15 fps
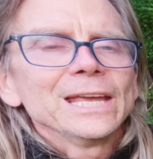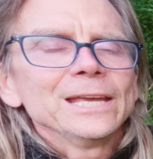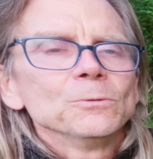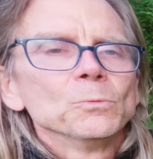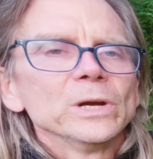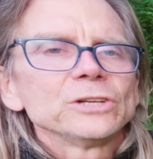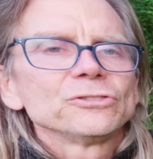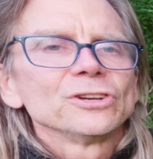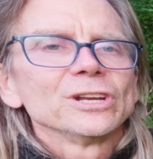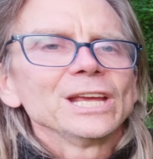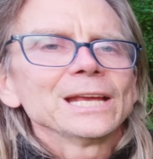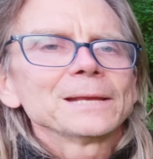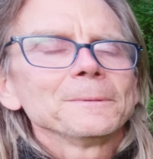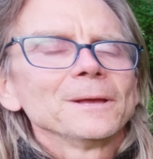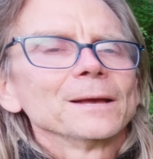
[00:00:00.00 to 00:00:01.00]
in which
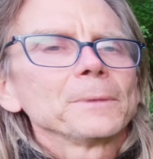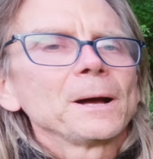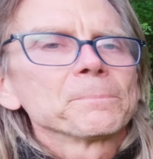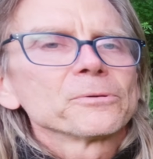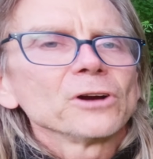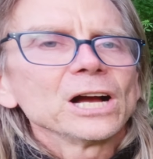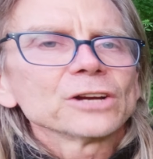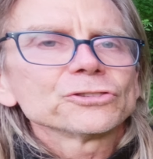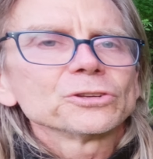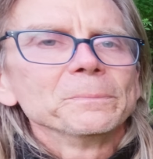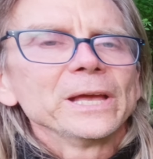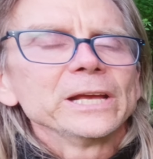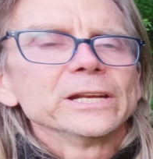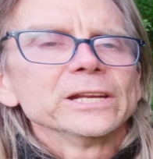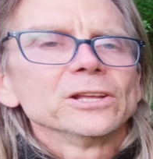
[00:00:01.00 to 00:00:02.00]
it
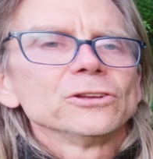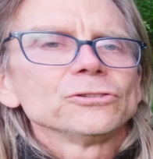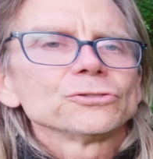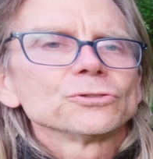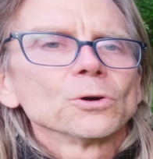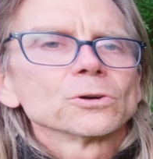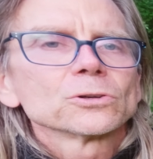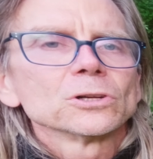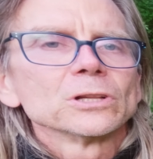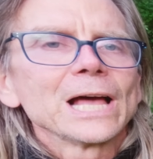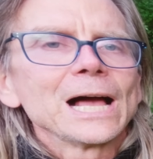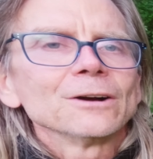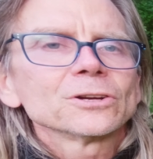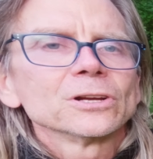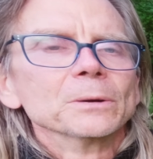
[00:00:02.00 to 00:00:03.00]
approximated historical
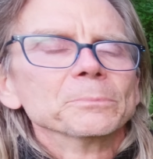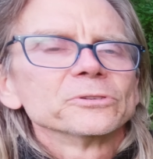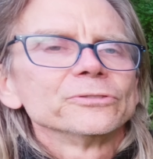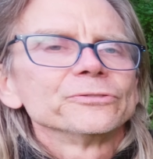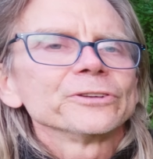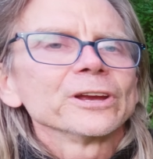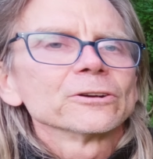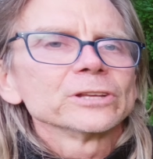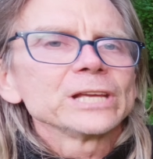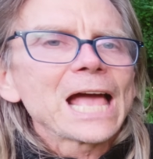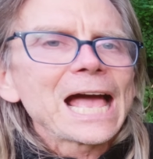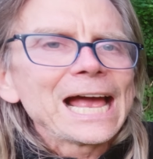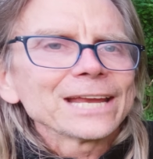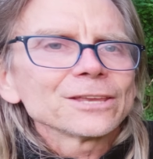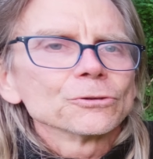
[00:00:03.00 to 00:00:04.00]
outcomes fairly
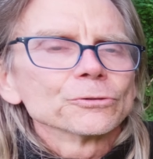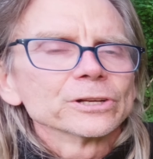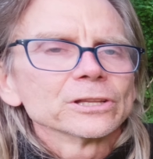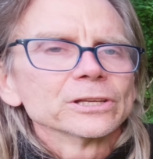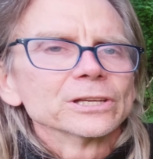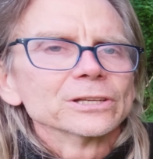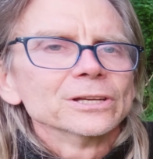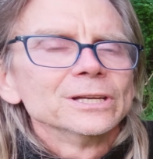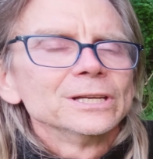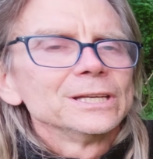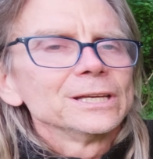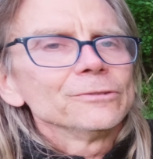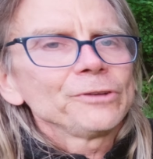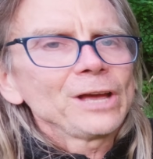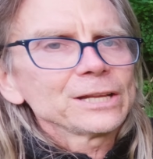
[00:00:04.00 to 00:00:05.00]
accurately.
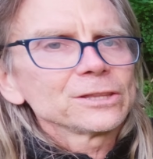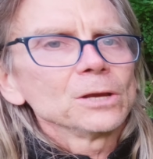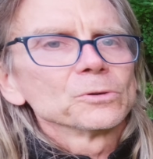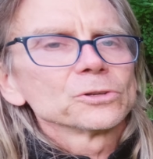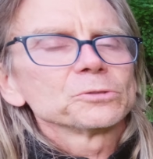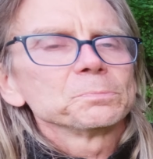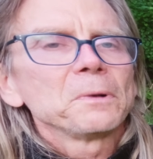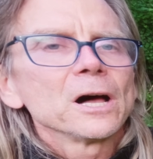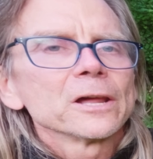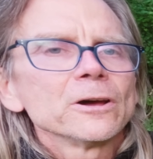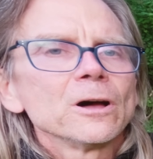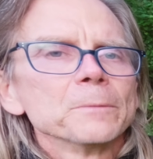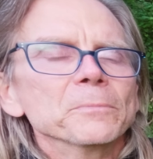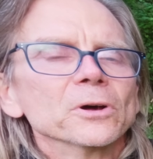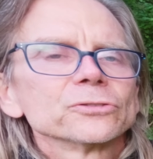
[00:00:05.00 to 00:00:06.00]
In fact, they were spot
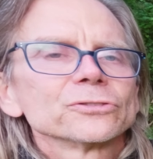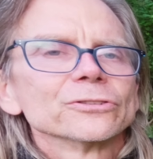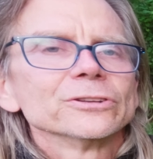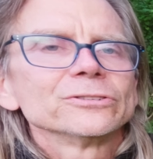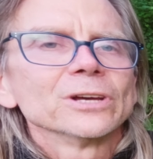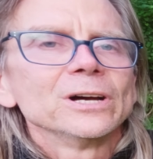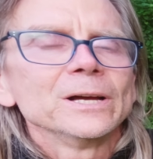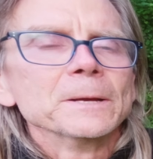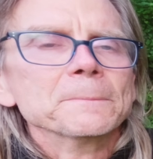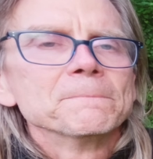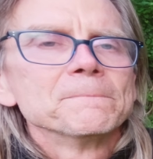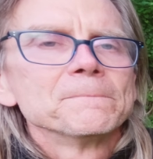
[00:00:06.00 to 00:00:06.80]
on most of the time.